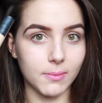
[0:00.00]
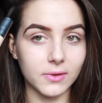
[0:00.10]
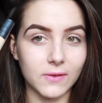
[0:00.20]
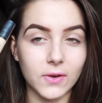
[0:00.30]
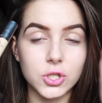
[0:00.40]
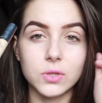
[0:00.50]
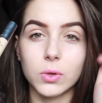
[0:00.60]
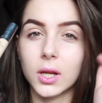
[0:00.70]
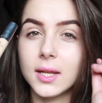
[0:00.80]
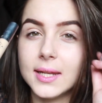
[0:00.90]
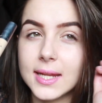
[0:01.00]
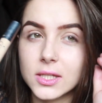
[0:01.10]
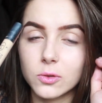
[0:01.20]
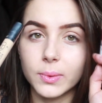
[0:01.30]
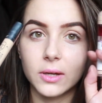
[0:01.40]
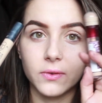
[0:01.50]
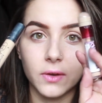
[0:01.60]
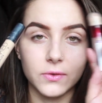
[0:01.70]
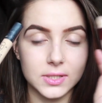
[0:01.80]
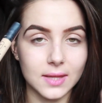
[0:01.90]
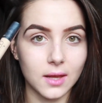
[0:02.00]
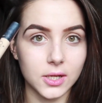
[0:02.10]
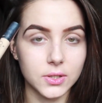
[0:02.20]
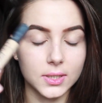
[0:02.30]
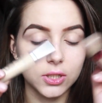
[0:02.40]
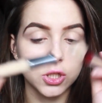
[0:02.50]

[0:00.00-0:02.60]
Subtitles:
but if I just want a little bit of coverage, then I use this.